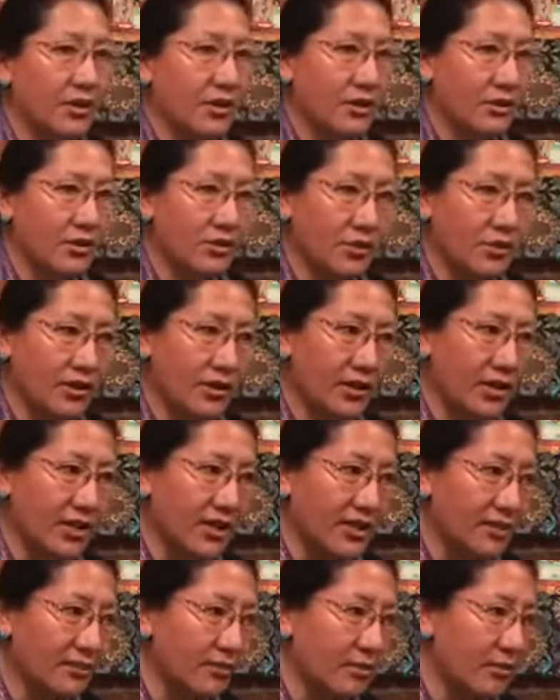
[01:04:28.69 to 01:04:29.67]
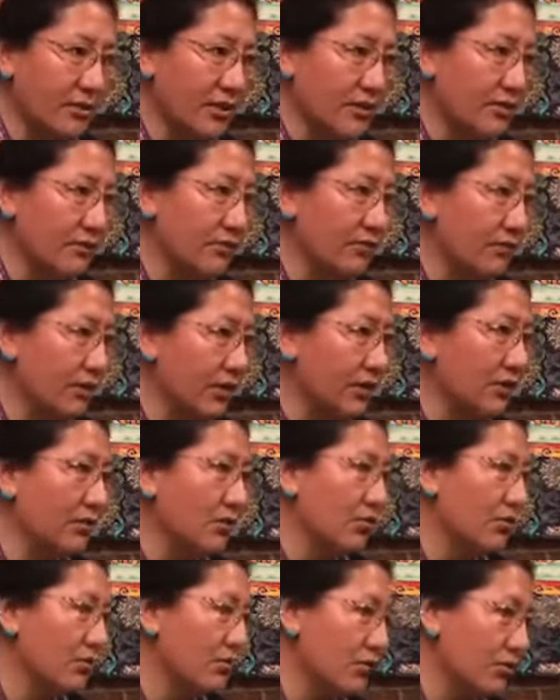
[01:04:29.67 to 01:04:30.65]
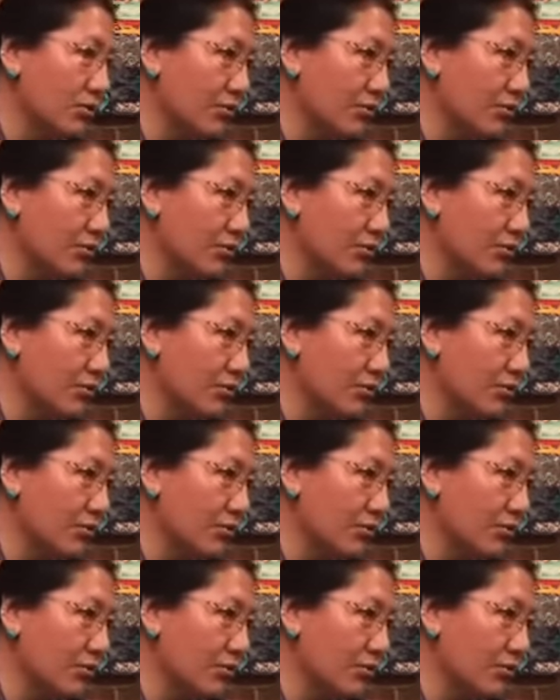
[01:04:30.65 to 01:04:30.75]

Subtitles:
So the cardamom is very good